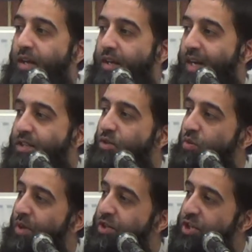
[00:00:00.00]
Yet,
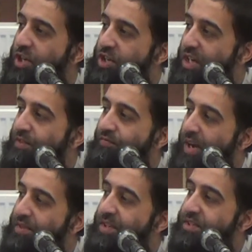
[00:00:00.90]
when she just
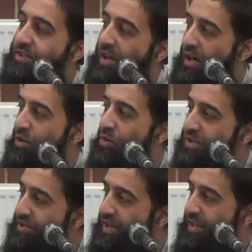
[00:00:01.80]
fed this dog who
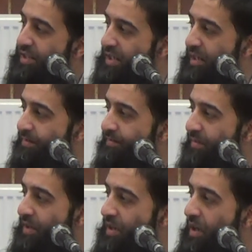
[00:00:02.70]
was thirsty,
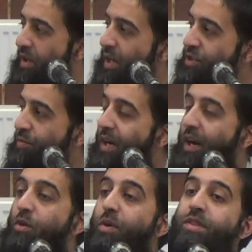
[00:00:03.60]
Allah
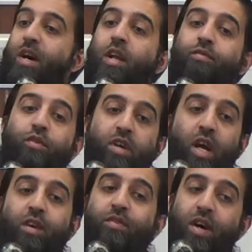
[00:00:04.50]
subhanahu wa ta'ala
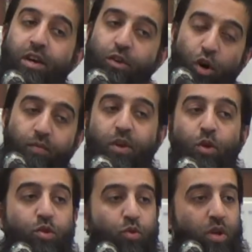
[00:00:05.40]
forgave her and
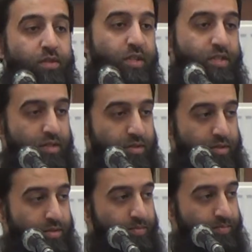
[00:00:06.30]
overlooked all of her
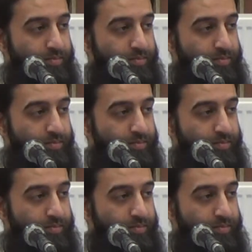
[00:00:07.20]
sins.